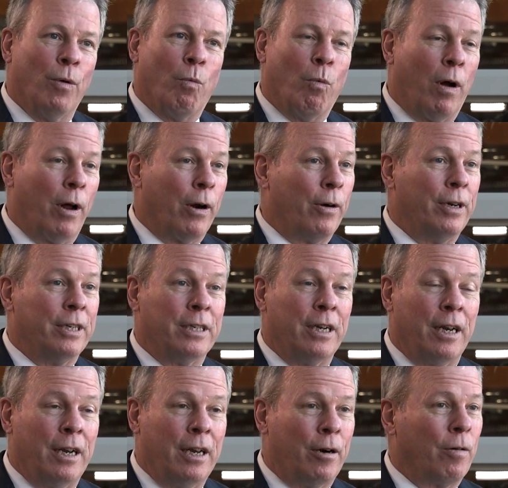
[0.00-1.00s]
water is
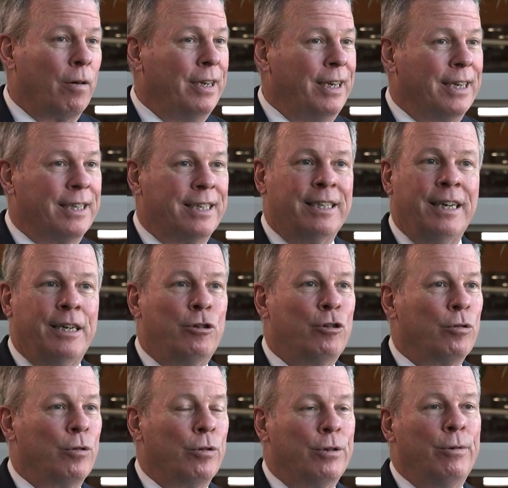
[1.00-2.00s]
literally
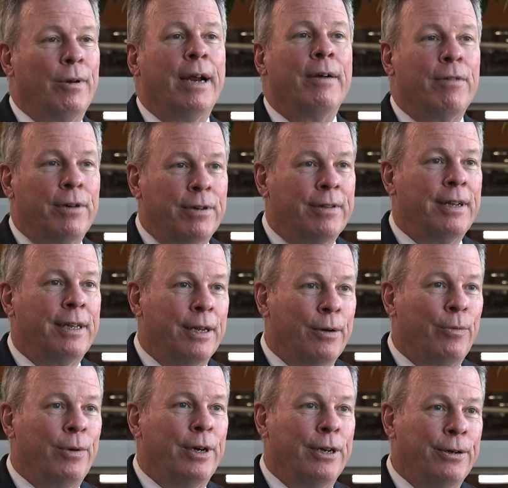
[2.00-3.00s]
essential to everything
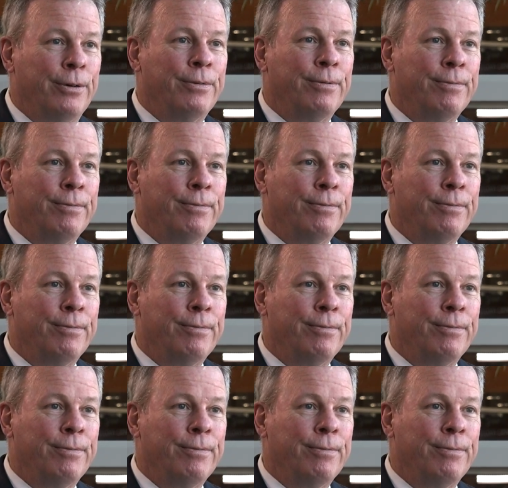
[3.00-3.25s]
that we do.